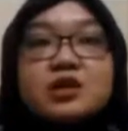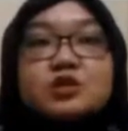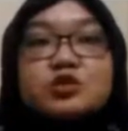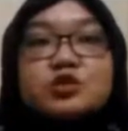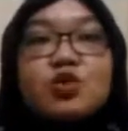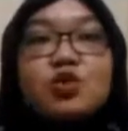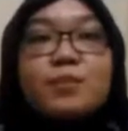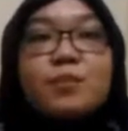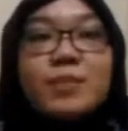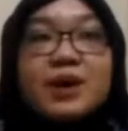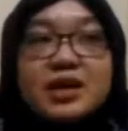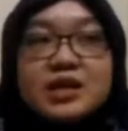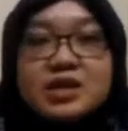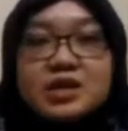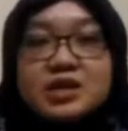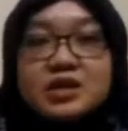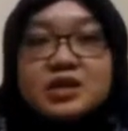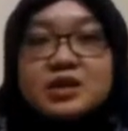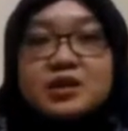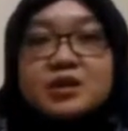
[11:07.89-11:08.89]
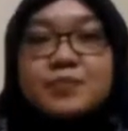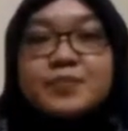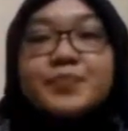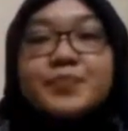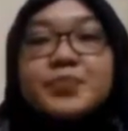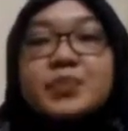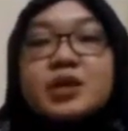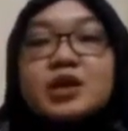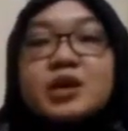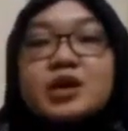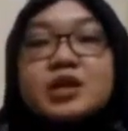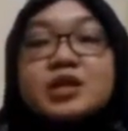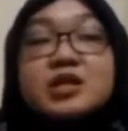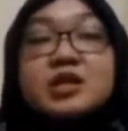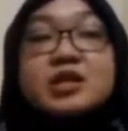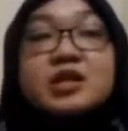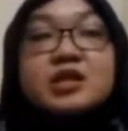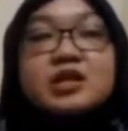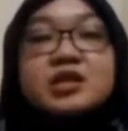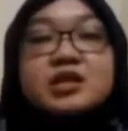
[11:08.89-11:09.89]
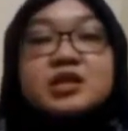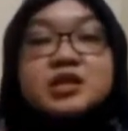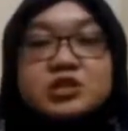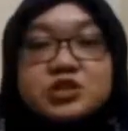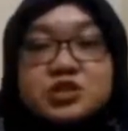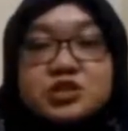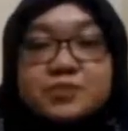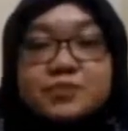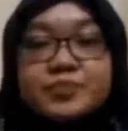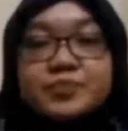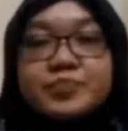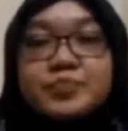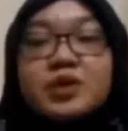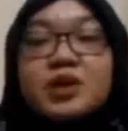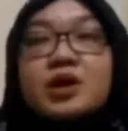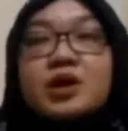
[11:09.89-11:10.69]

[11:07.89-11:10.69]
no money in the ship.